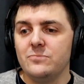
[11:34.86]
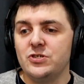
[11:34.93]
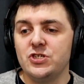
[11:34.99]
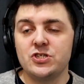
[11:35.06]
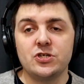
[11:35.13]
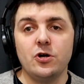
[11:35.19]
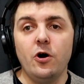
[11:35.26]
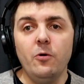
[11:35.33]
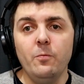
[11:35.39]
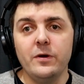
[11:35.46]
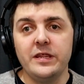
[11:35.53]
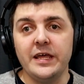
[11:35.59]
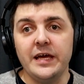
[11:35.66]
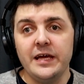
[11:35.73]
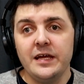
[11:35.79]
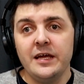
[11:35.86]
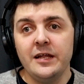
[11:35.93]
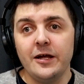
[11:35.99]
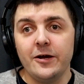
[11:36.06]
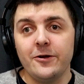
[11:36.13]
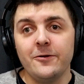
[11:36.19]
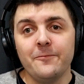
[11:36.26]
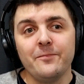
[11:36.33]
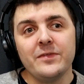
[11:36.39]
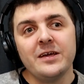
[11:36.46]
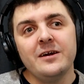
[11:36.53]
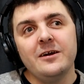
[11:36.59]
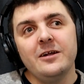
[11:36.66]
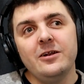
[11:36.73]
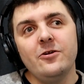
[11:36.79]
just gone with it, you know,
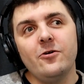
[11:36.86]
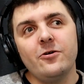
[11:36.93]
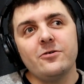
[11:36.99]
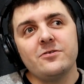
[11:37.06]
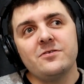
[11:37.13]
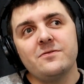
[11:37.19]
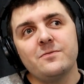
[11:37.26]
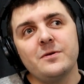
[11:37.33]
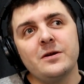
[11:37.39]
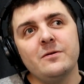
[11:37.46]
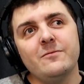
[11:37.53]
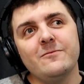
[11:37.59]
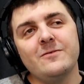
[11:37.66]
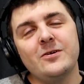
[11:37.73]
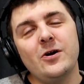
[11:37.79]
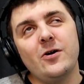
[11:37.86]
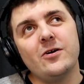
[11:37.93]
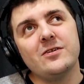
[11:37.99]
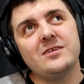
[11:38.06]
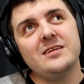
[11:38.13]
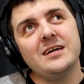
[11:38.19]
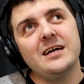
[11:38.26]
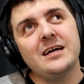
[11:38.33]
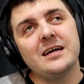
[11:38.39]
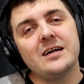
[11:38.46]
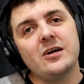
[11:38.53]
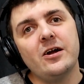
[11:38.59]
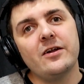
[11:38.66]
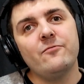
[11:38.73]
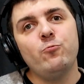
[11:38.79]
not got
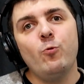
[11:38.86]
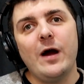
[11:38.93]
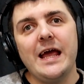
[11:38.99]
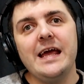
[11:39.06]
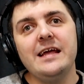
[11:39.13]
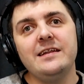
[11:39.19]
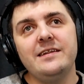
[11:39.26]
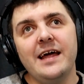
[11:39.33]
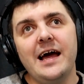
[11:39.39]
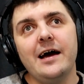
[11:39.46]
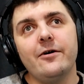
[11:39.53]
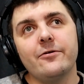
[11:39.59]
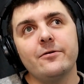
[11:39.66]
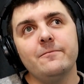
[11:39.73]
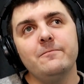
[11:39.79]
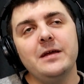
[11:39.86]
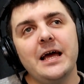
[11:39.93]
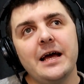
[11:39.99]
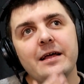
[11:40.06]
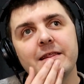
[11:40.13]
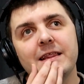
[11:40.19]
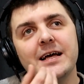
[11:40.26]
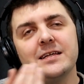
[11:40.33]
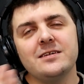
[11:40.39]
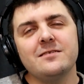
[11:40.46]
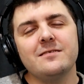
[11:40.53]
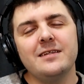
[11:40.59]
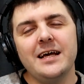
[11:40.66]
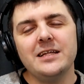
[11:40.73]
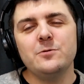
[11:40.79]
kind of weighed down. Yeah,
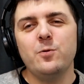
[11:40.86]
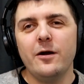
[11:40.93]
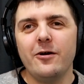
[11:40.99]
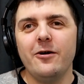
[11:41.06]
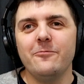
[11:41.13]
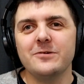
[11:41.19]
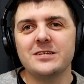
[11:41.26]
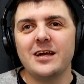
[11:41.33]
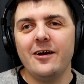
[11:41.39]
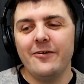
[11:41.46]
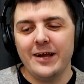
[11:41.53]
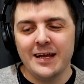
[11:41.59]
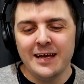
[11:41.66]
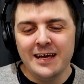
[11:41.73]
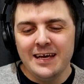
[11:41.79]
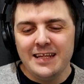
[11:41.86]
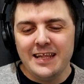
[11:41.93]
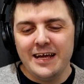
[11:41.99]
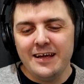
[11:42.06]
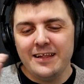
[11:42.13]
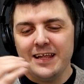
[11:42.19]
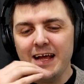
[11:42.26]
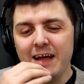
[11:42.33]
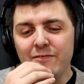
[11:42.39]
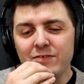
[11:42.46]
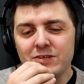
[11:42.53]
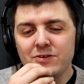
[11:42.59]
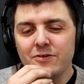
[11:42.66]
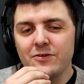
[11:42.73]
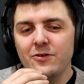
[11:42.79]
that's where I was going. They
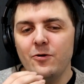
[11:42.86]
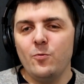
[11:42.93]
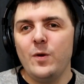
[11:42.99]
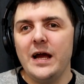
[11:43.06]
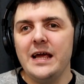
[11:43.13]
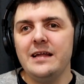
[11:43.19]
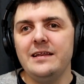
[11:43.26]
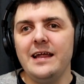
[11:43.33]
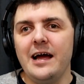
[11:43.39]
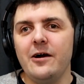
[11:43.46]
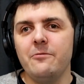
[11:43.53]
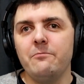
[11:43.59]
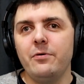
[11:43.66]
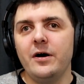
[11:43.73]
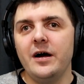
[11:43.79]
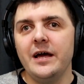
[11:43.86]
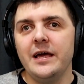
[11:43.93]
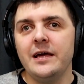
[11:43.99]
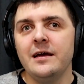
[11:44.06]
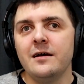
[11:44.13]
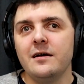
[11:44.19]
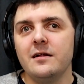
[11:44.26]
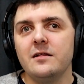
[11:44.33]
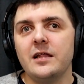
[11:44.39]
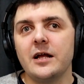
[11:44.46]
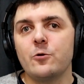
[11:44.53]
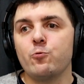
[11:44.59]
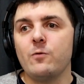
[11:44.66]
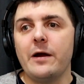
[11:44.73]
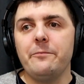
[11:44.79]
haven't sort of got weighed down by
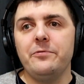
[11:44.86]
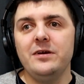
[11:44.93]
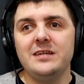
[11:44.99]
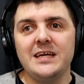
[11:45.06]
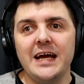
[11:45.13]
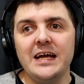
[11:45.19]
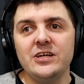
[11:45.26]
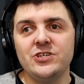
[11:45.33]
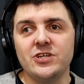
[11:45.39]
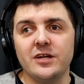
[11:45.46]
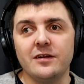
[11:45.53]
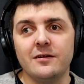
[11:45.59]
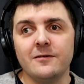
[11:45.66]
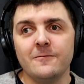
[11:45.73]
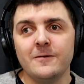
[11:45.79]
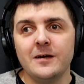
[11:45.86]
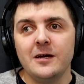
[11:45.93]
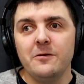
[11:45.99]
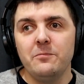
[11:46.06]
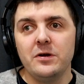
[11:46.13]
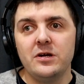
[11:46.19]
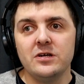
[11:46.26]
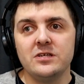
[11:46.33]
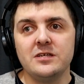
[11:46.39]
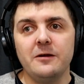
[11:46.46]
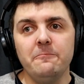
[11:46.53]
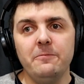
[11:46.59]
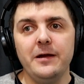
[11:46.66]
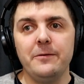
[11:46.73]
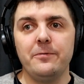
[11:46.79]
like reputation, because
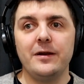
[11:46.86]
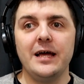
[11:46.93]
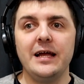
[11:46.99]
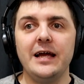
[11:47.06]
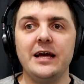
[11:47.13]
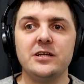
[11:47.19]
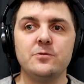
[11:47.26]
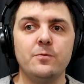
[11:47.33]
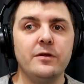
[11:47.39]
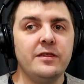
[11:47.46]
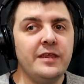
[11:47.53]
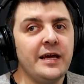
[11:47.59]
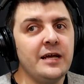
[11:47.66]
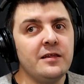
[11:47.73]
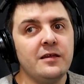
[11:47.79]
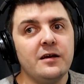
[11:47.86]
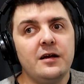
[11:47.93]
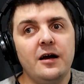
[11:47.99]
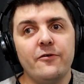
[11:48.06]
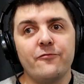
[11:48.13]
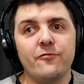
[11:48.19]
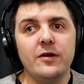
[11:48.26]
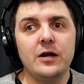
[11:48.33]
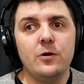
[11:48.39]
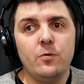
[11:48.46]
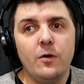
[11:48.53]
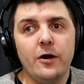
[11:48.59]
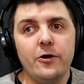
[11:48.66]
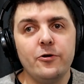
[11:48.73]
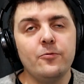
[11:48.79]
some people, I guess, would think that covering
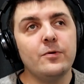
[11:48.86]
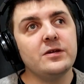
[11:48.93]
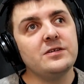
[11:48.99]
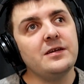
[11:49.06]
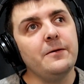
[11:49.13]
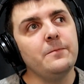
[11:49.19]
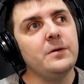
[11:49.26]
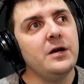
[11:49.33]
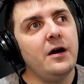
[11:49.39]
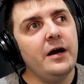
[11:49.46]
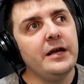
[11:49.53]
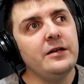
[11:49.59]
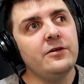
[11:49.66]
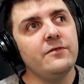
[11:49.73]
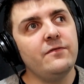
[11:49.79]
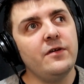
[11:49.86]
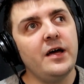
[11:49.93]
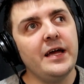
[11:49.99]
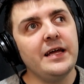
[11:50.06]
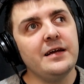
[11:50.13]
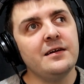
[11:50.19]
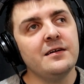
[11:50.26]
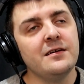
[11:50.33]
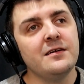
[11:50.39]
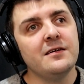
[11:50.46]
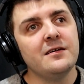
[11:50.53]
Quo was some kind of like